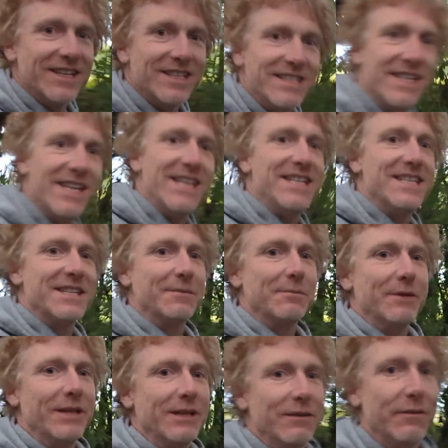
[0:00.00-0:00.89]

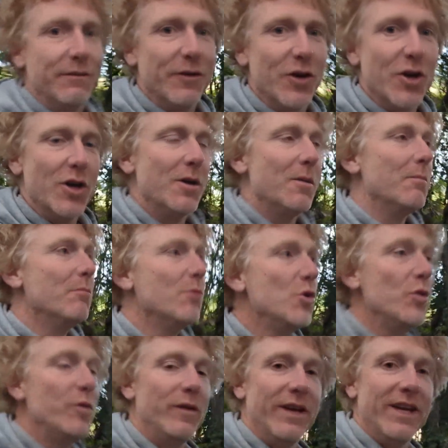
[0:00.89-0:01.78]
teasing me for
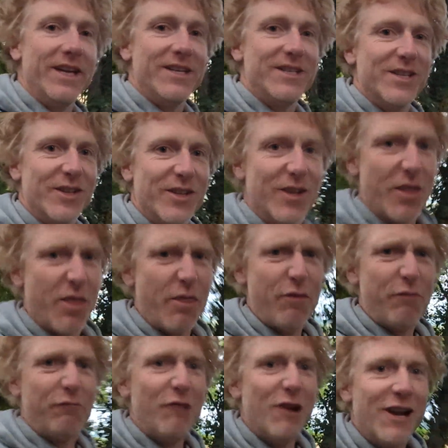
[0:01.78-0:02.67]
moving into the
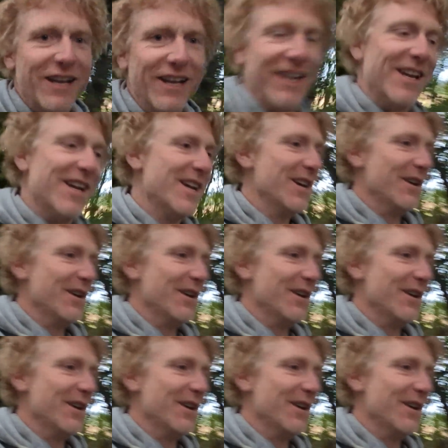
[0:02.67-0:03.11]
thrilling